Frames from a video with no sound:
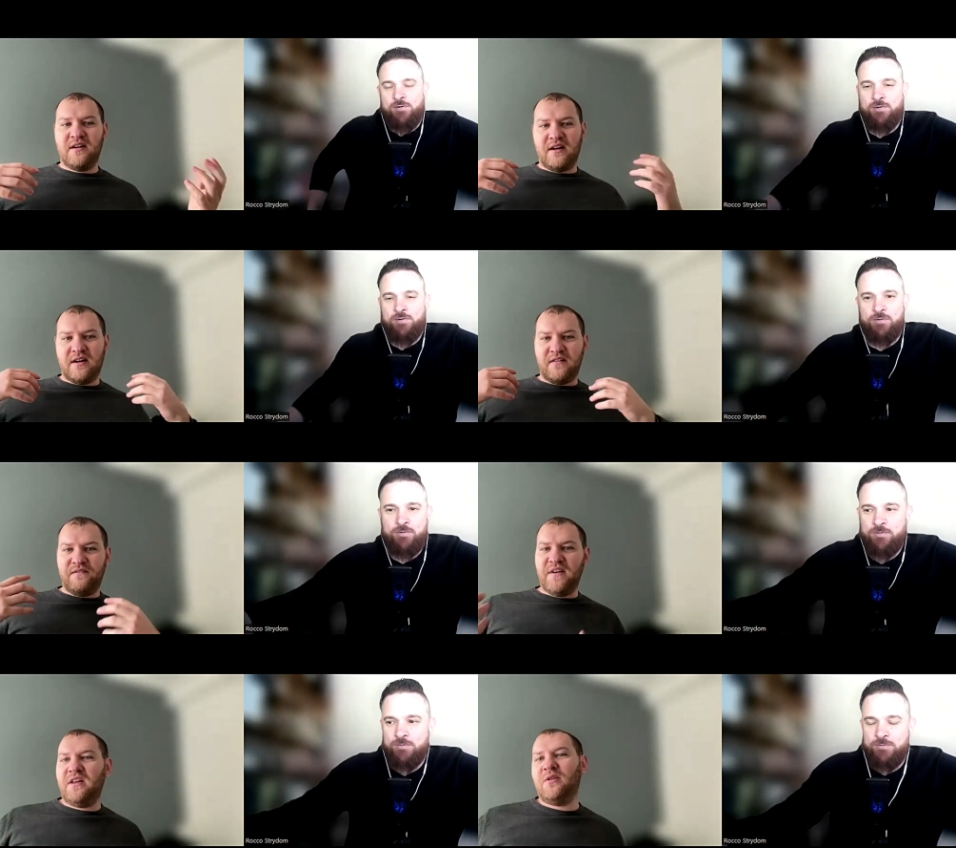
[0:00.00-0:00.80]
Speaker 1: uh,
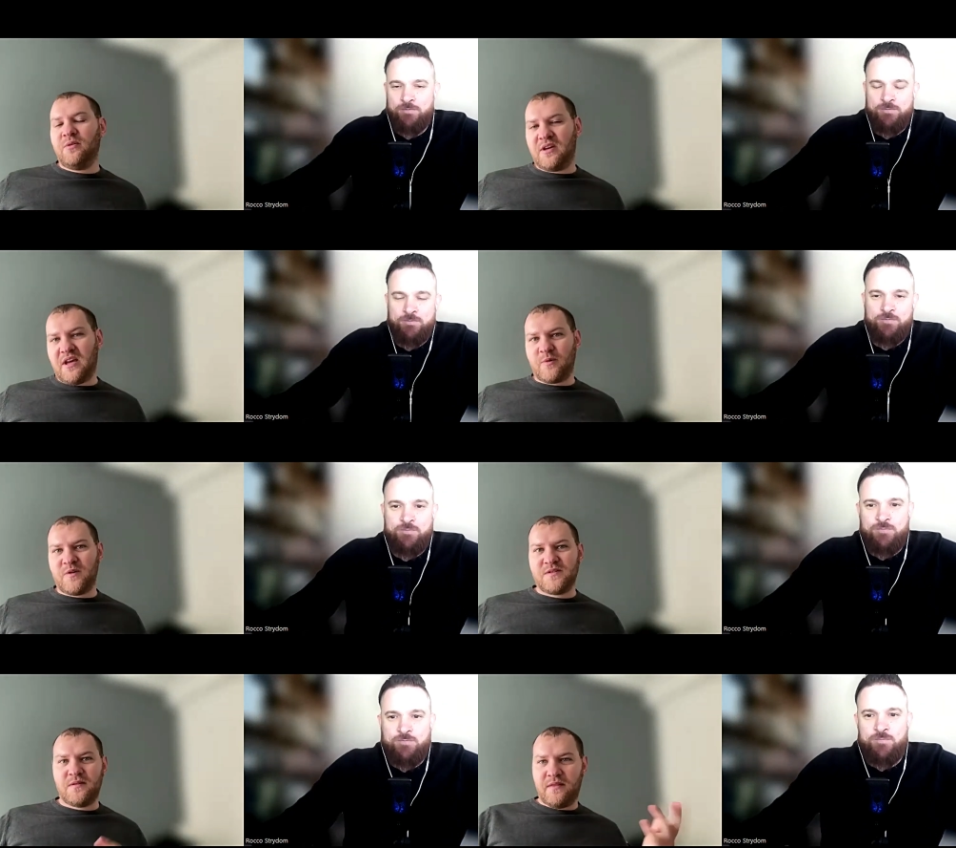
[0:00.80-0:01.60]
video
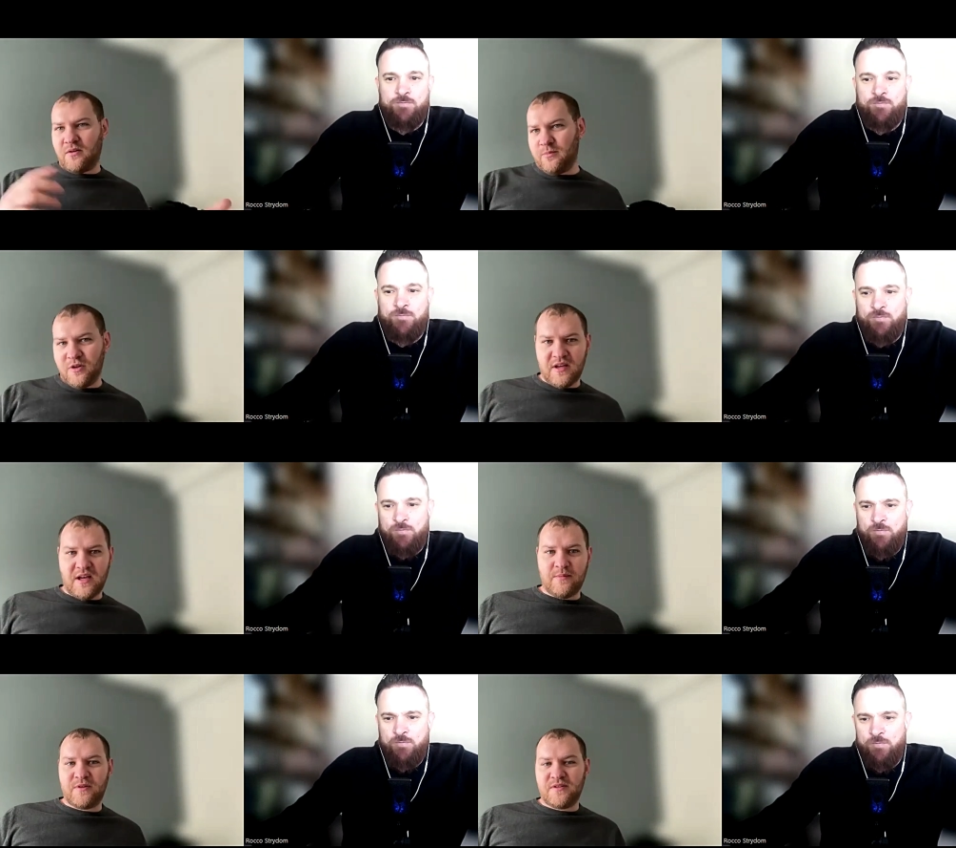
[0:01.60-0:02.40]
cameras, thermal
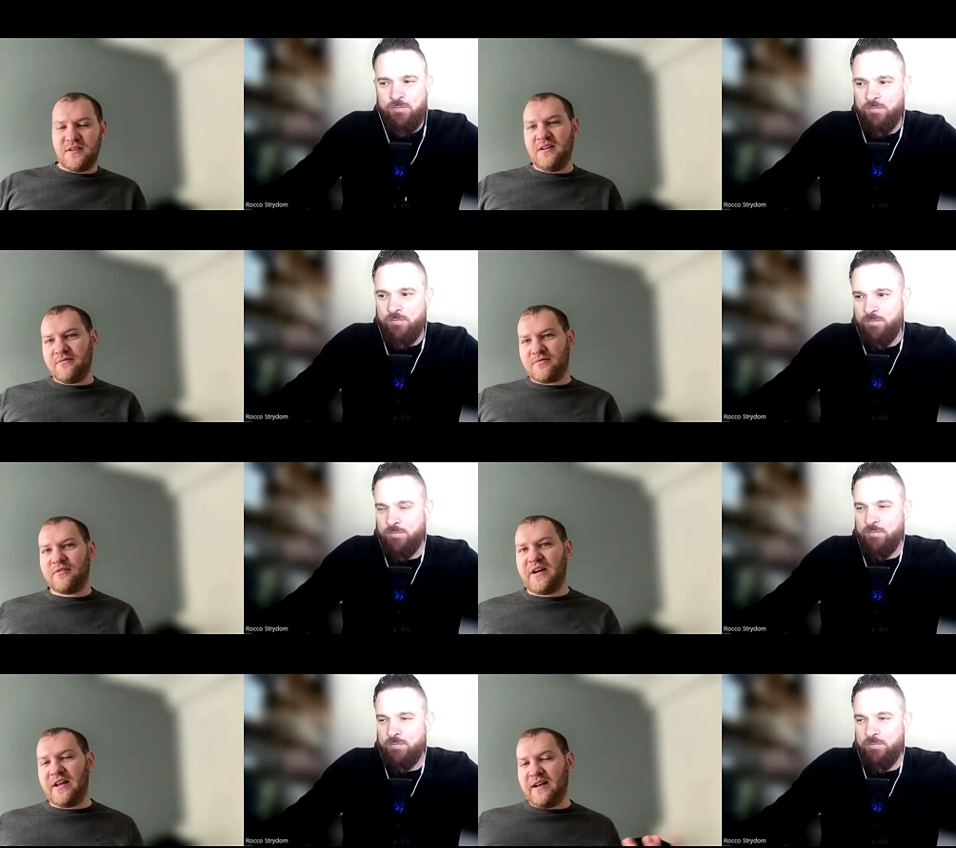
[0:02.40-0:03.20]
cameras,
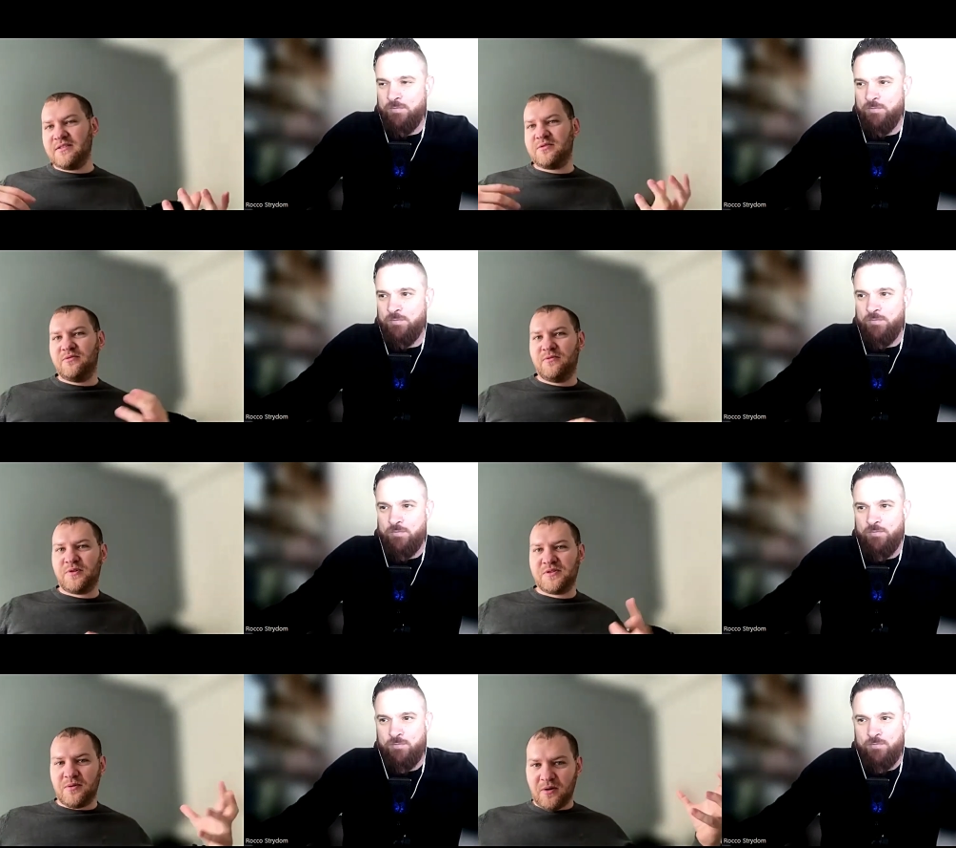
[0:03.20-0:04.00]
infrared, and so
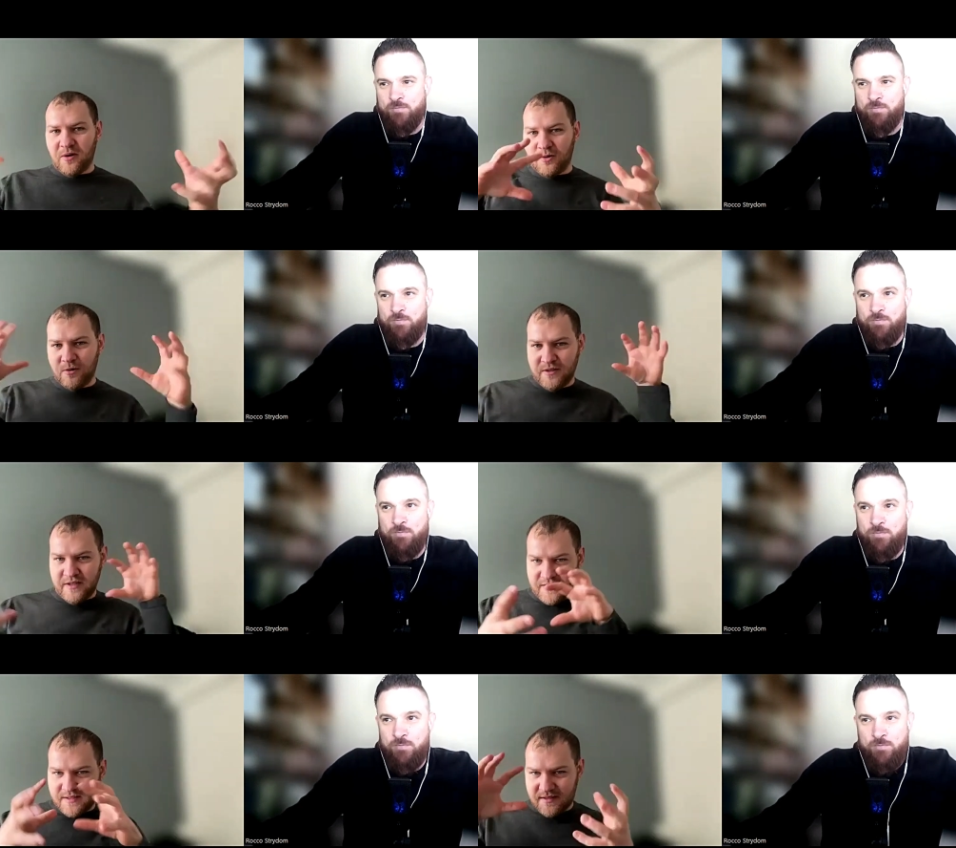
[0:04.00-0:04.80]
forth. So all
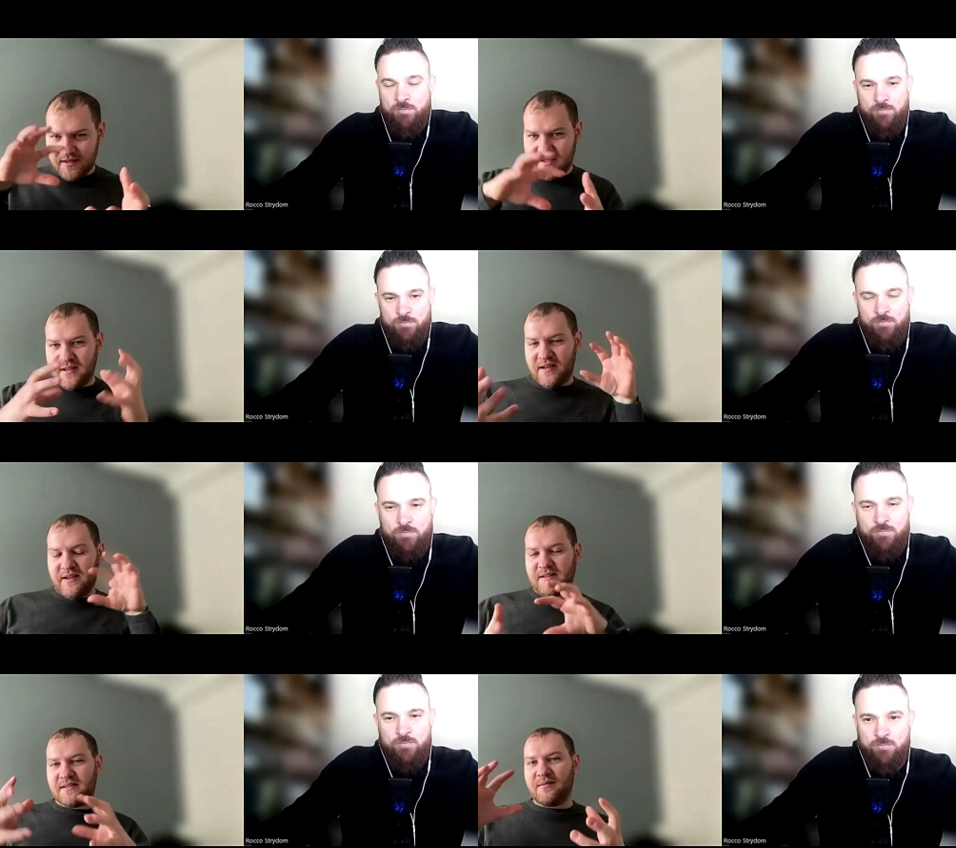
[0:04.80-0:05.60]
this
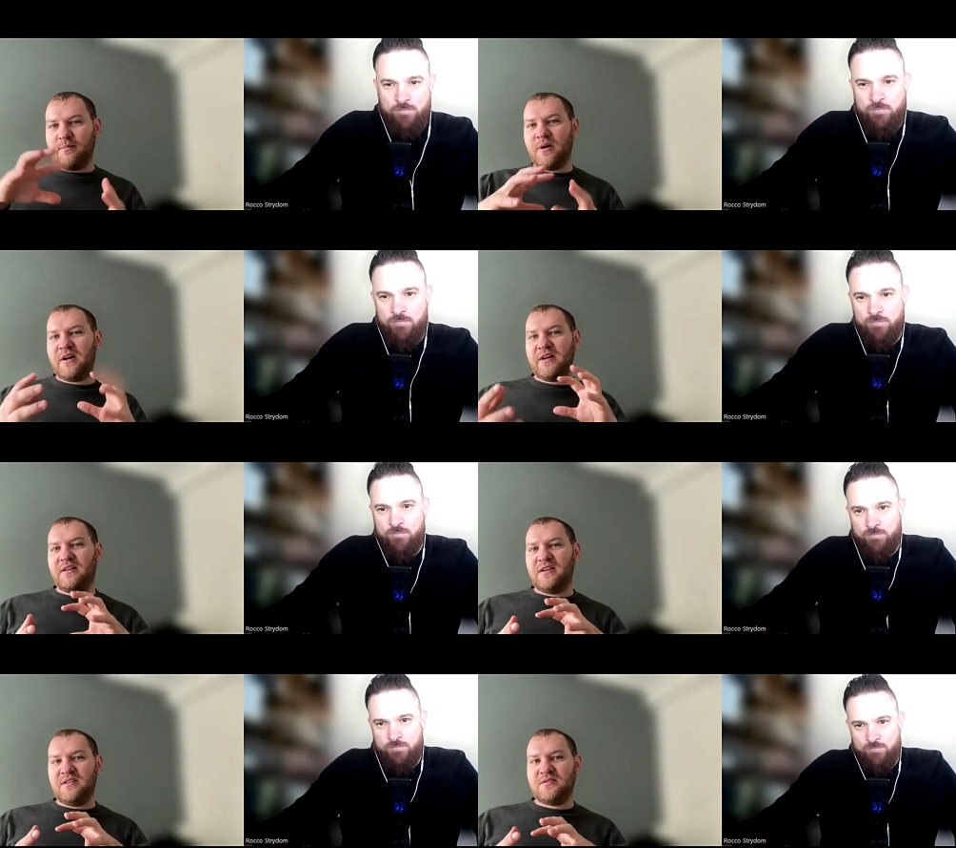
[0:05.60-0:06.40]
is
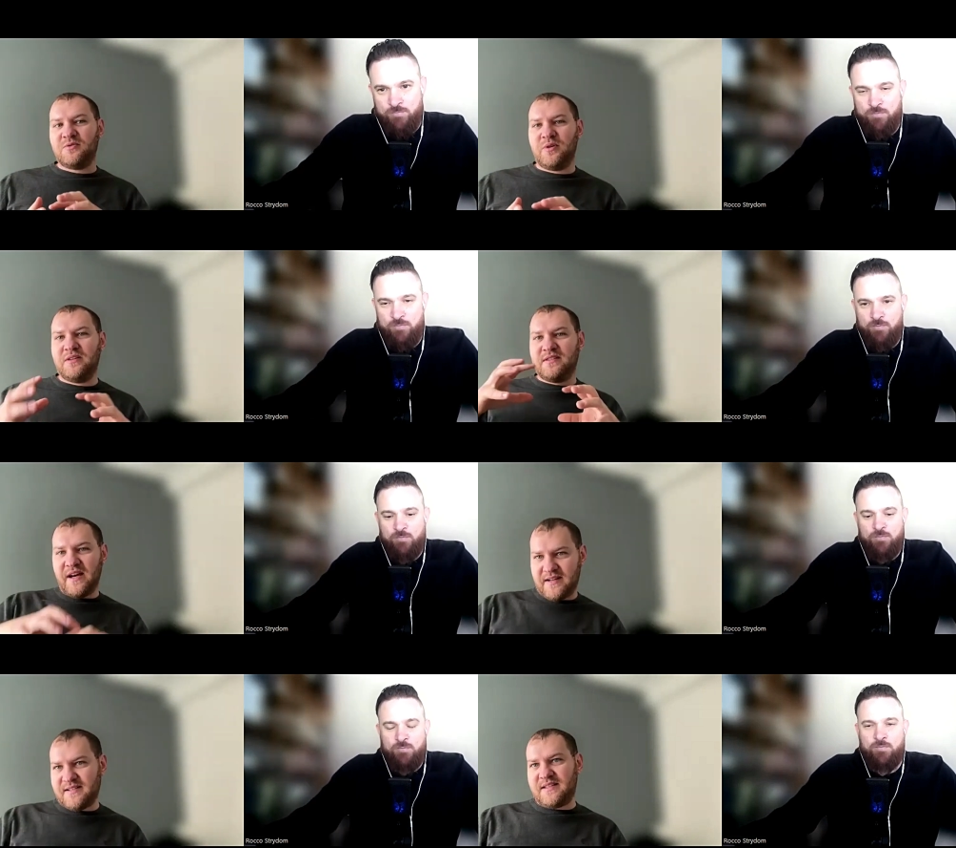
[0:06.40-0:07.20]
combined into a
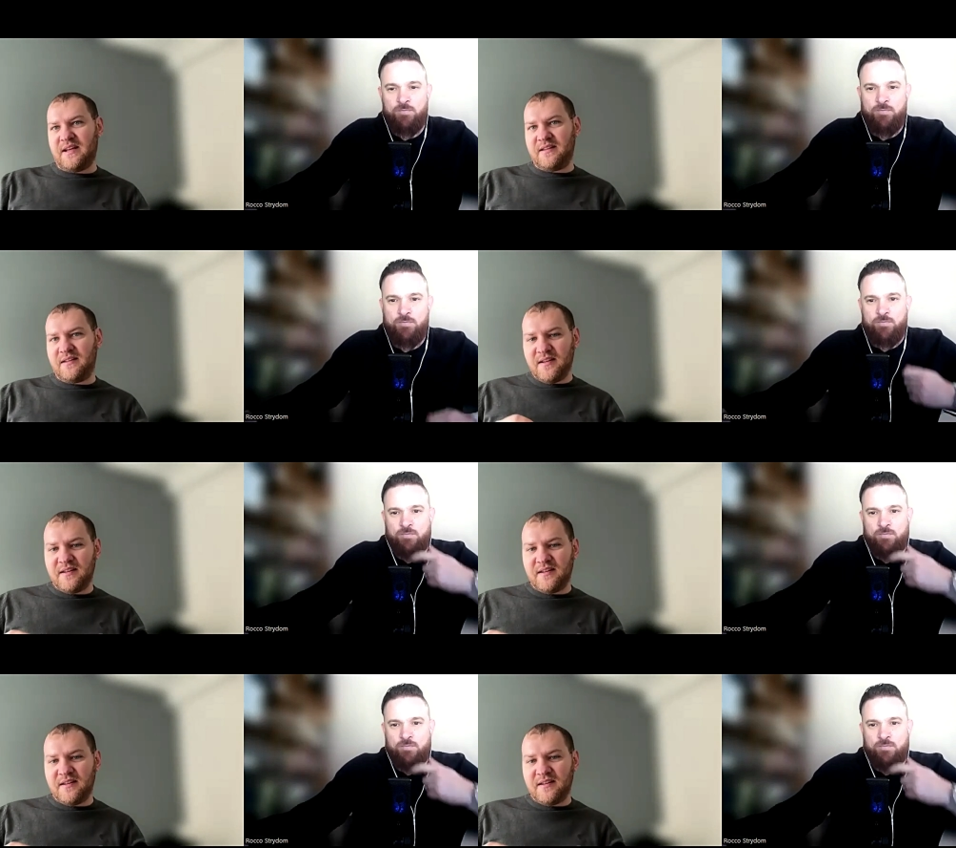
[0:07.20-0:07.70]
data set